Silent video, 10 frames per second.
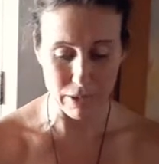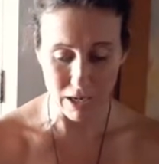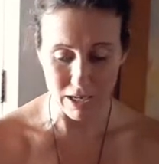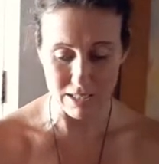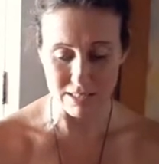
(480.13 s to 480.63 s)

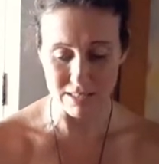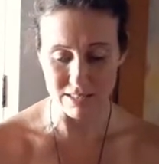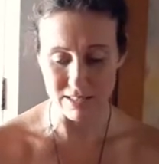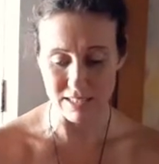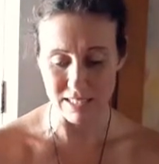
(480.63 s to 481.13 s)

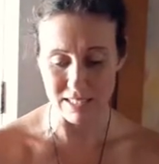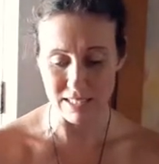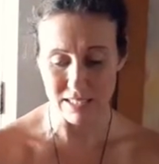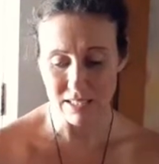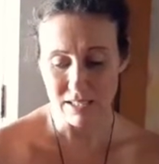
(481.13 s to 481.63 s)
past the
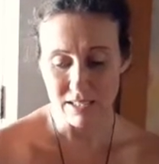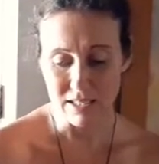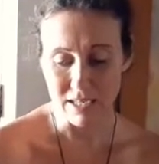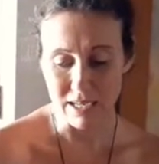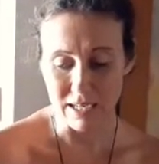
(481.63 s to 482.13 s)

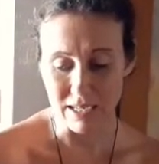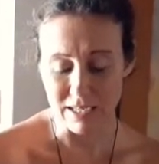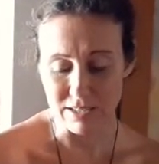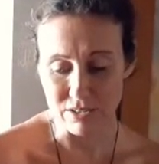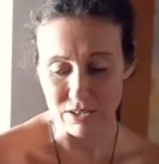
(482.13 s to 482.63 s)

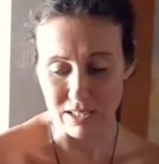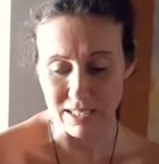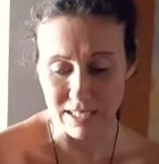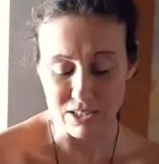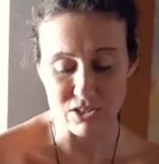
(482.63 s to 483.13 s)

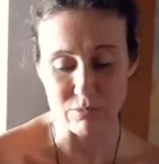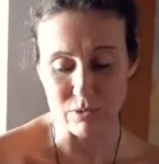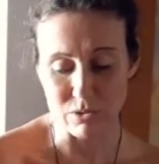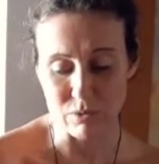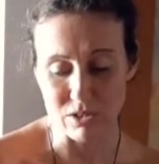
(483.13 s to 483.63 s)
connection
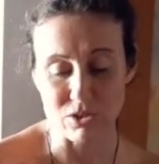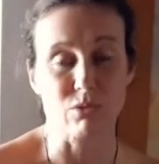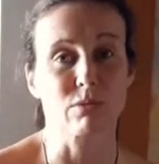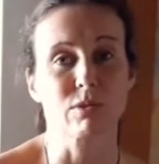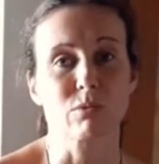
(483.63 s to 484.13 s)
between the two
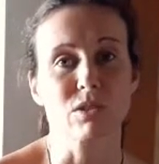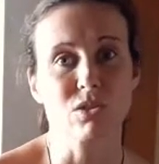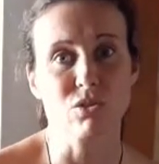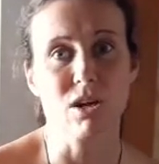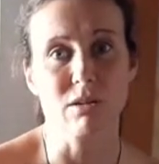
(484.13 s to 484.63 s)
of you was
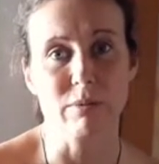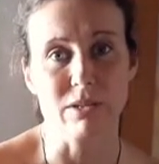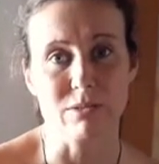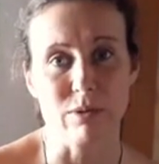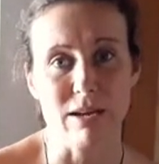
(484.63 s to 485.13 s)
strong,
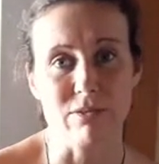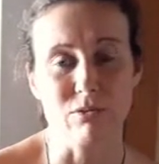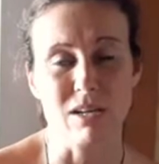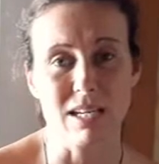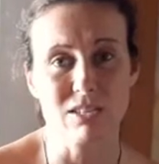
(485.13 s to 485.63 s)
because we have the
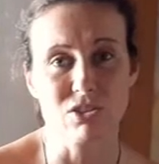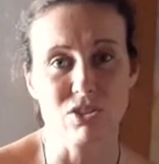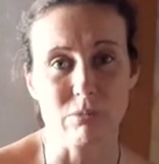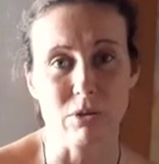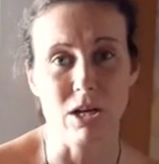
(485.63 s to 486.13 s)

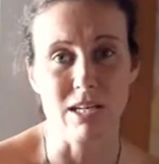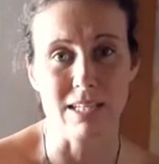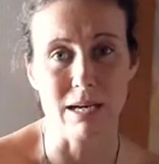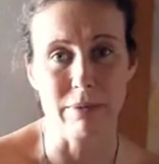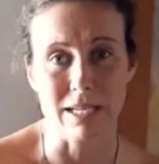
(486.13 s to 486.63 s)
relationship card
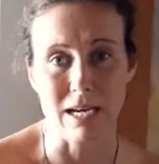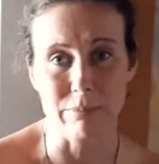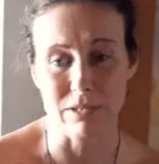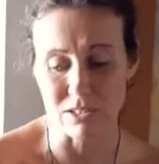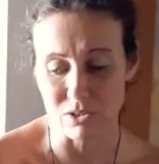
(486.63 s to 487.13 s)
coming up,
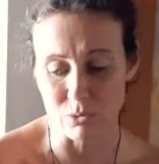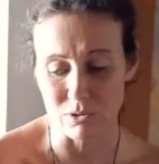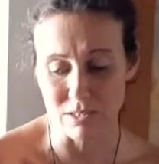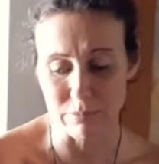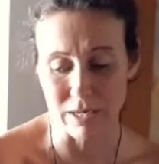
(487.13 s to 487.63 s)
and it
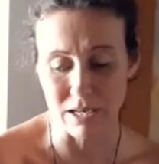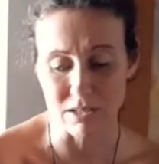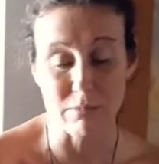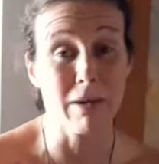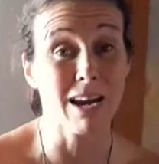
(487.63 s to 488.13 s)
talks about
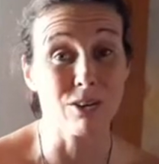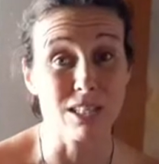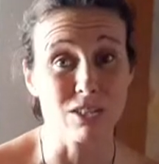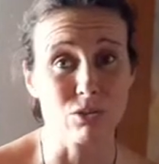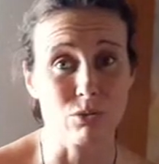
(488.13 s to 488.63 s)

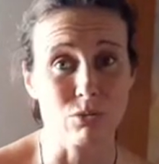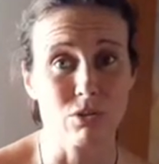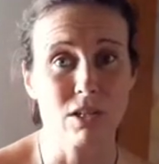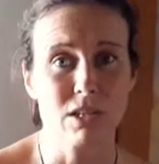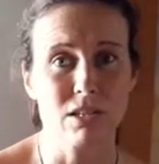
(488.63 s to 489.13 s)
marriage or
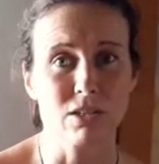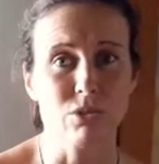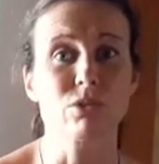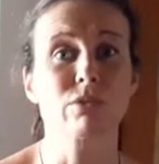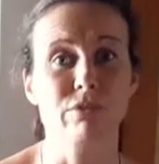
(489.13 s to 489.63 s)

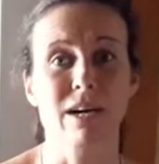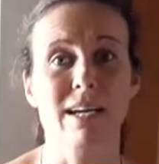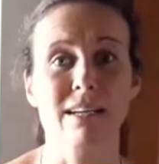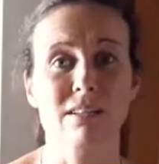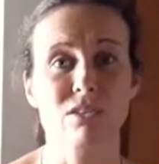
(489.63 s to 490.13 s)

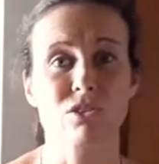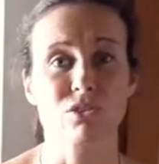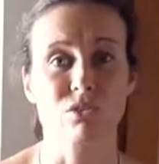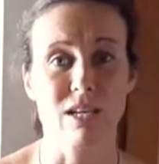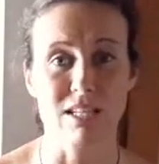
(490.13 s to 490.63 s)
unifying the
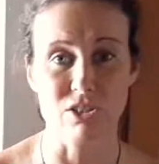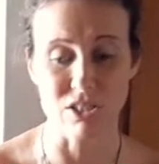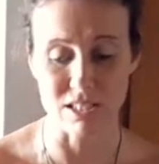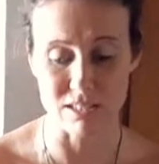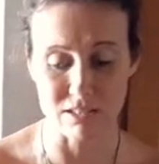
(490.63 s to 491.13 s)
two
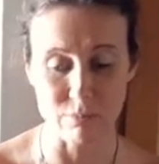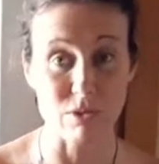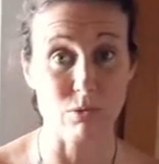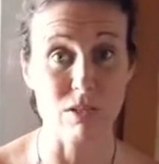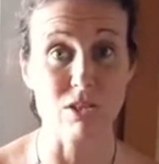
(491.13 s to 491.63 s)
energies
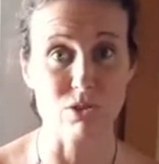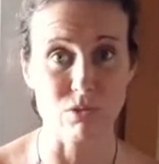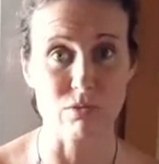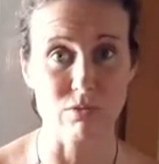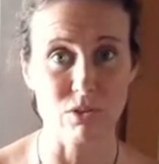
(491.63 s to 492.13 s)
between the
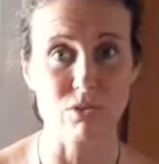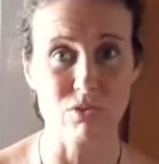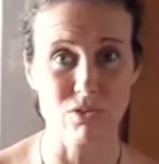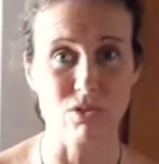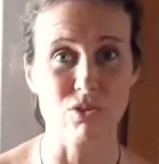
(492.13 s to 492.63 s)
two of you,
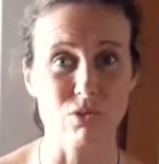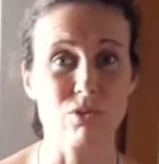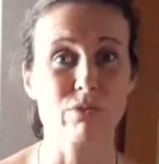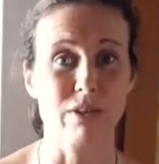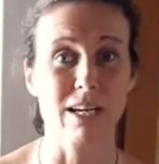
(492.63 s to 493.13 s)
so
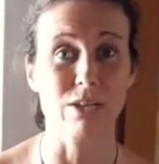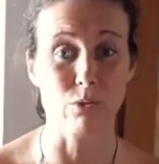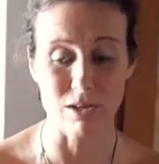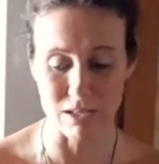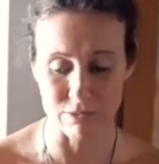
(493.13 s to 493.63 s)
unifying your
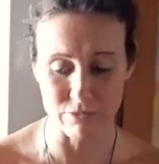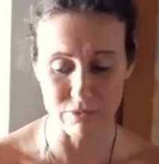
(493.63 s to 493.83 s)
love.